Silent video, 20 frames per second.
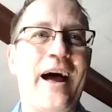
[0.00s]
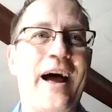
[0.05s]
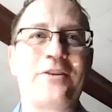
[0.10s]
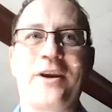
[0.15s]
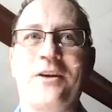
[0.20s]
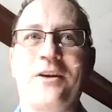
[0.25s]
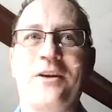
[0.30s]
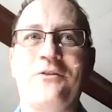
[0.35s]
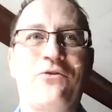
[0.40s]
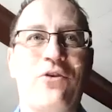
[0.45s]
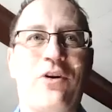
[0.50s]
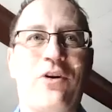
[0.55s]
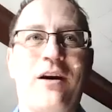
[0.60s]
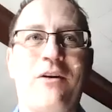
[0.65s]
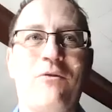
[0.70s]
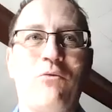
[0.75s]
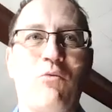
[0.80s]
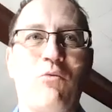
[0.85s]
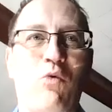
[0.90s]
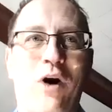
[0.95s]
Adriaan
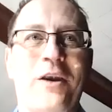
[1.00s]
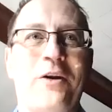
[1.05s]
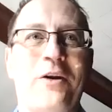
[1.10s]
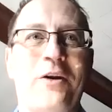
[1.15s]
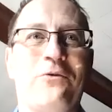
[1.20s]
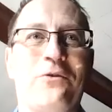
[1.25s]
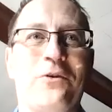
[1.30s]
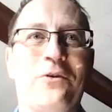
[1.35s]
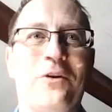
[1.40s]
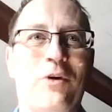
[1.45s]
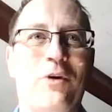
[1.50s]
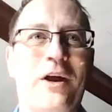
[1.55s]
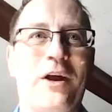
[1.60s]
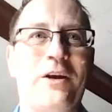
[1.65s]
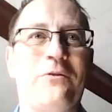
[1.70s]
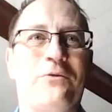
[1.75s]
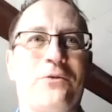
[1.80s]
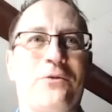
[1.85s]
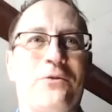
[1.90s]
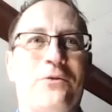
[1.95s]
for a wonderful,
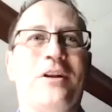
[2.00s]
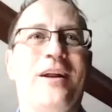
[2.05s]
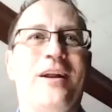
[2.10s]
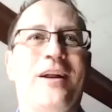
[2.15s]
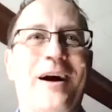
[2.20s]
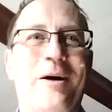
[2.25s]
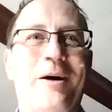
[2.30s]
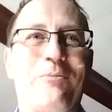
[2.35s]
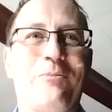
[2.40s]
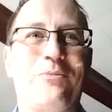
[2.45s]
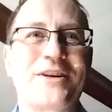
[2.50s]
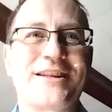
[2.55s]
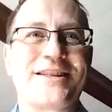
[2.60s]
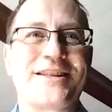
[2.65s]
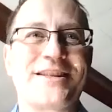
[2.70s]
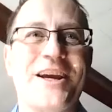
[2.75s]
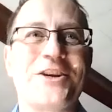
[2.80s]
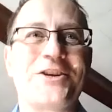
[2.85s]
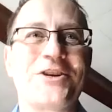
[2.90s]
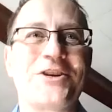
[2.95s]
wonderful uh,
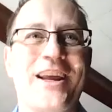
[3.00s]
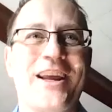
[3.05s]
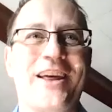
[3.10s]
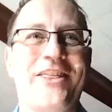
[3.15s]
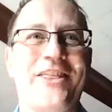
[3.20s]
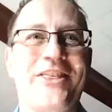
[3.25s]
presentation.